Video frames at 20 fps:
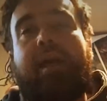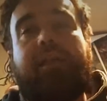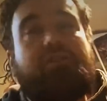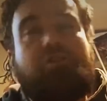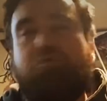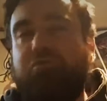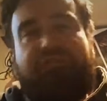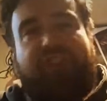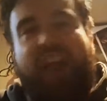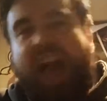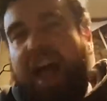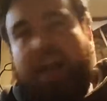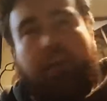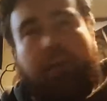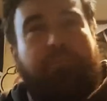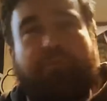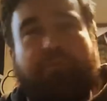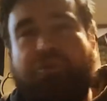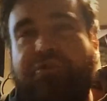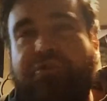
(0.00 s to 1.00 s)
And you've got
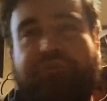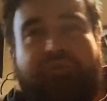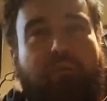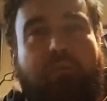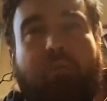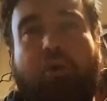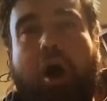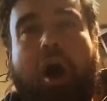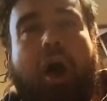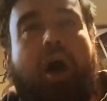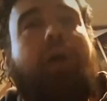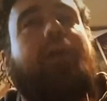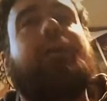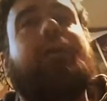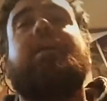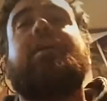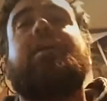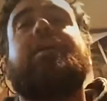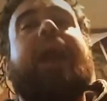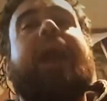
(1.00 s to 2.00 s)
to prove them
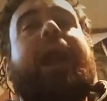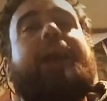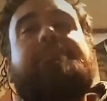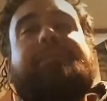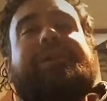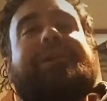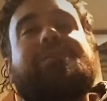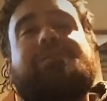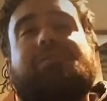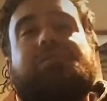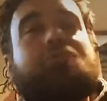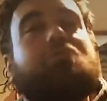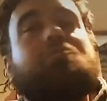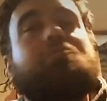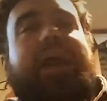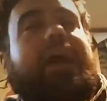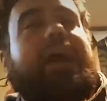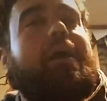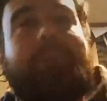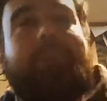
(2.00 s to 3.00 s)
wrong. Not because
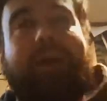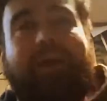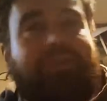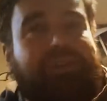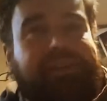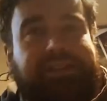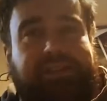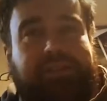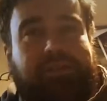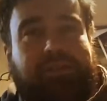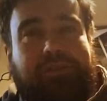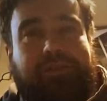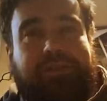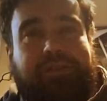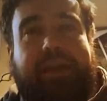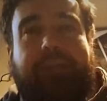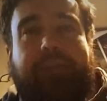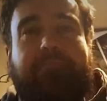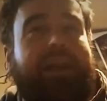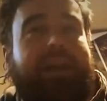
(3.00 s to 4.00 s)
you care about the scissor
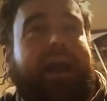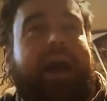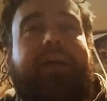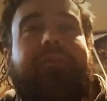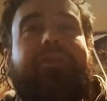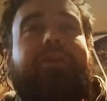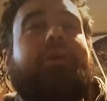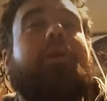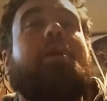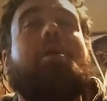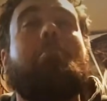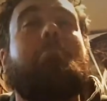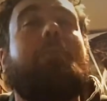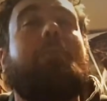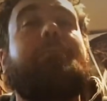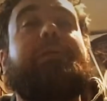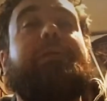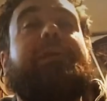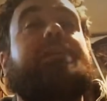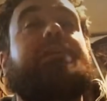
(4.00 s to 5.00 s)
statement either,
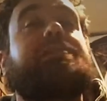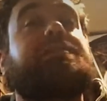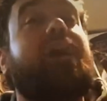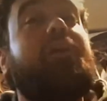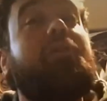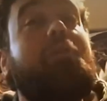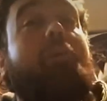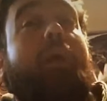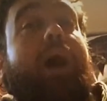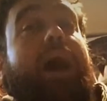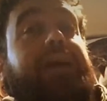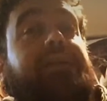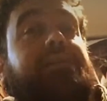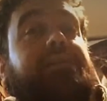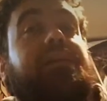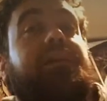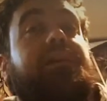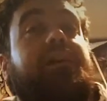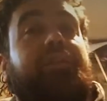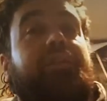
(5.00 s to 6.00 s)
but because
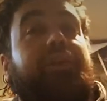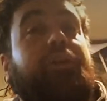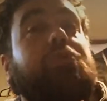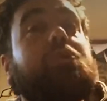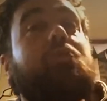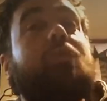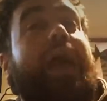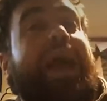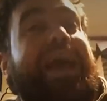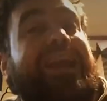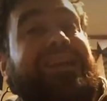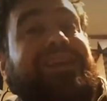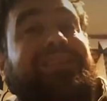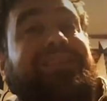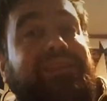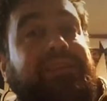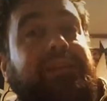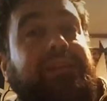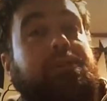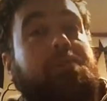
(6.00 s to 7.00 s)
otherwise they'll do
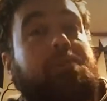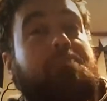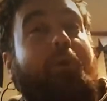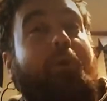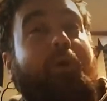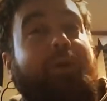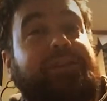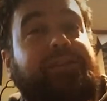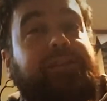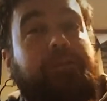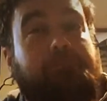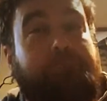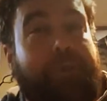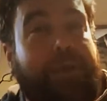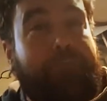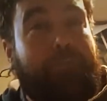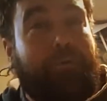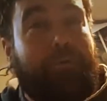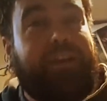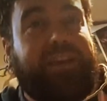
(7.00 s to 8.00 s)
anything to poison
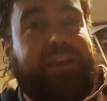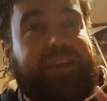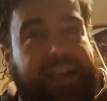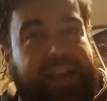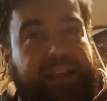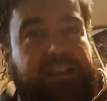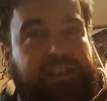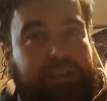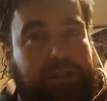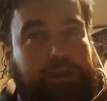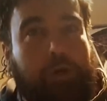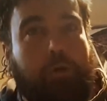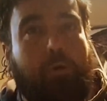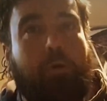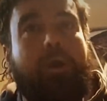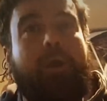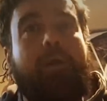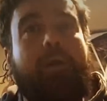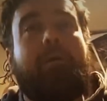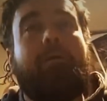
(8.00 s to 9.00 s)
people against
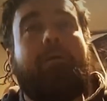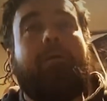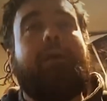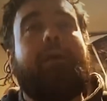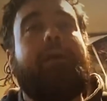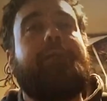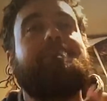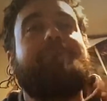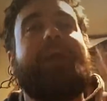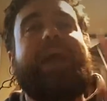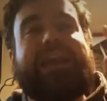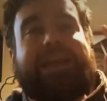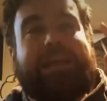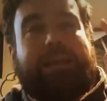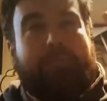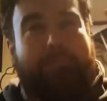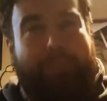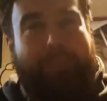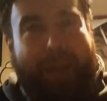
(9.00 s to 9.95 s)
you and make it